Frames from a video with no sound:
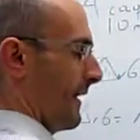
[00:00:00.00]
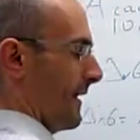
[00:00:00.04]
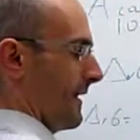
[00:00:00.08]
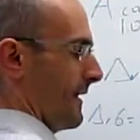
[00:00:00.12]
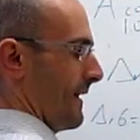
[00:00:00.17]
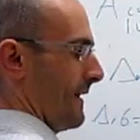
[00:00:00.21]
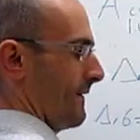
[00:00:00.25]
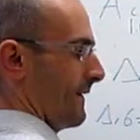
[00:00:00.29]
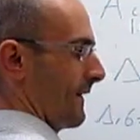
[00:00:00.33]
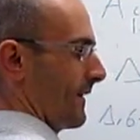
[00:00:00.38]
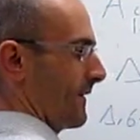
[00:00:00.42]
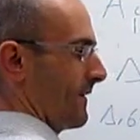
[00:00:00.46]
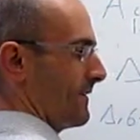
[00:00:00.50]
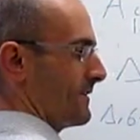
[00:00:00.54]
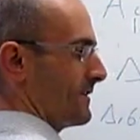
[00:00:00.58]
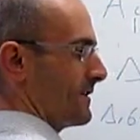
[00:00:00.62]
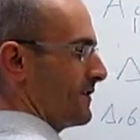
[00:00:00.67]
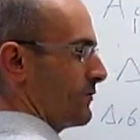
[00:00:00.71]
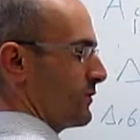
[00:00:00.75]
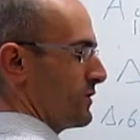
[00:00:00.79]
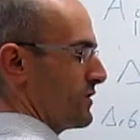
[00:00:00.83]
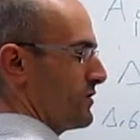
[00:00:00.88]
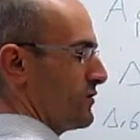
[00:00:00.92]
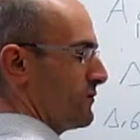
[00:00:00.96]
and the
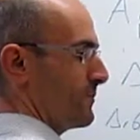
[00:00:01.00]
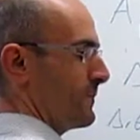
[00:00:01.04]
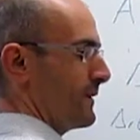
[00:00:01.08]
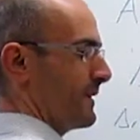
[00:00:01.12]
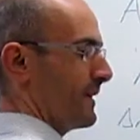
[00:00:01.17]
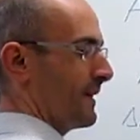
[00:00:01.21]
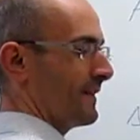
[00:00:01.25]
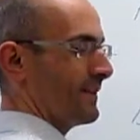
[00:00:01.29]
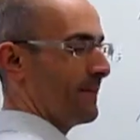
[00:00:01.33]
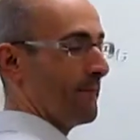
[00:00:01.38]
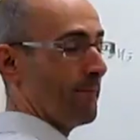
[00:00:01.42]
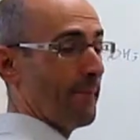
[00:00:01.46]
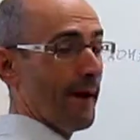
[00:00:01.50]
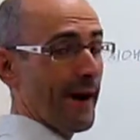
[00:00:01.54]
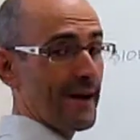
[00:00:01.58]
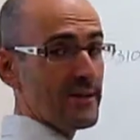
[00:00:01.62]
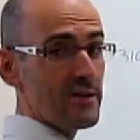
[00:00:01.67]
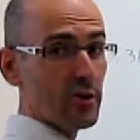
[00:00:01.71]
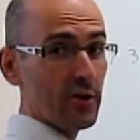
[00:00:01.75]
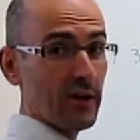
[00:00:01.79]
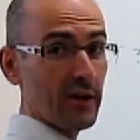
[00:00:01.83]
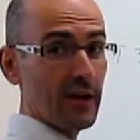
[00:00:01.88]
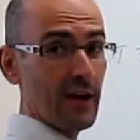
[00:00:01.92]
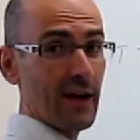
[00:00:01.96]
concentration of B at the,
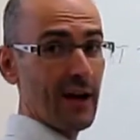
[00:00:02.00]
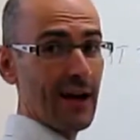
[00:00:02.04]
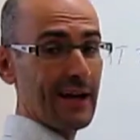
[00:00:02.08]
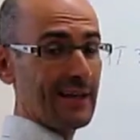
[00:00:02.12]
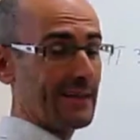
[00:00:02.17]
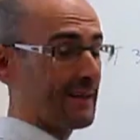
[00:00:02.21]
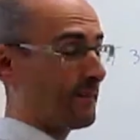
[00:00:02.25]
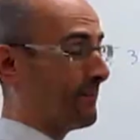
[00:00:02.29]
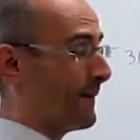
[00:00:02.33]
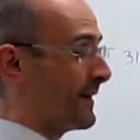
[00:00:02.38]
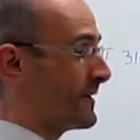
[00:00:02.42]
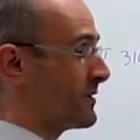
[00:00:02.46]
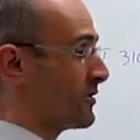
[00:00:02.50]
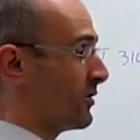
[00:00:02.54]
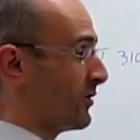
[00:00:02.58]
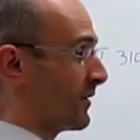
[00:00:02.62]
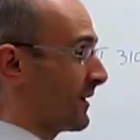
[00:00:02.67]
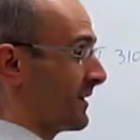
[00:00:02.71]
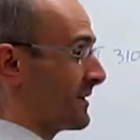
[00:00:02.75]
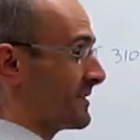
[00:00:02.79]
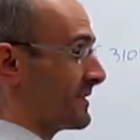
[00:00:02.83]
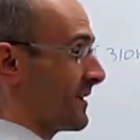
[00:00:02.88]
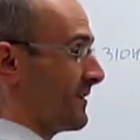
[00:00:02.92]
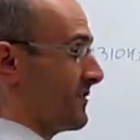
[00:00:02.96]
biolo at the
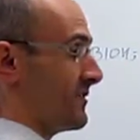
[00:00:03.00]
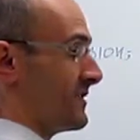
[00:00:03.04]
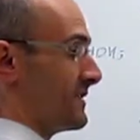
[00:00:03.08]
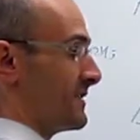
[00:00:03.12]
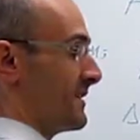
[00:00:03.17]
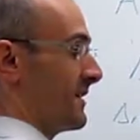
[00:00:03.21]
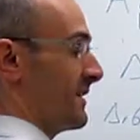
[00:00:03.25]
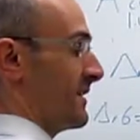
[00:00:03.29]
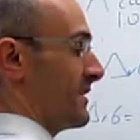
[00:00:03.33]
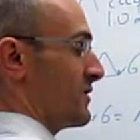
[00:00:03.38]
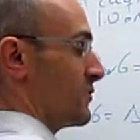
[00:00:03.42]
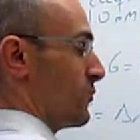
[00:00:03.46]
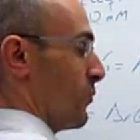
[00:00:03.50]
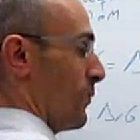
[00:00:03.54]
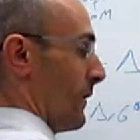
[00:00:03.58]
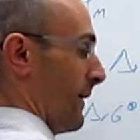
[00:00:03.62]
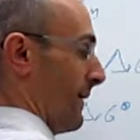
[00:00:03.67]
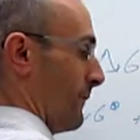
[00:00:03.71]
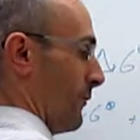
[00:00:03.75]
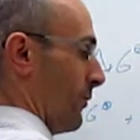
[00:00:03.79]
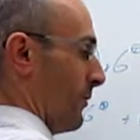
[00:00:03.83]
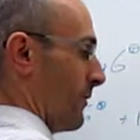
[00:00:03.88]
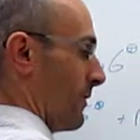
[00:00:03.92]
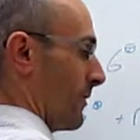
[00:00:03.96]
biological standard state is
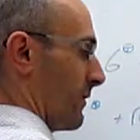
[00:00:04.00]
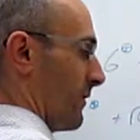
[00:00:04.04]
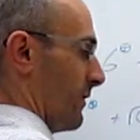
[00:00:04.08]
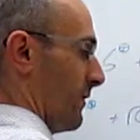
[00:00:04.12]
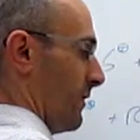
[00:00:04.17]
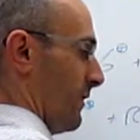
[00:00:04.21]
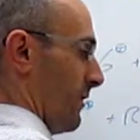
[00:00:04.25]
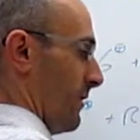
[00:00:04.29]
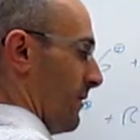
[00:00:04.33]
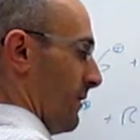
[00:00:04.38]
1 molar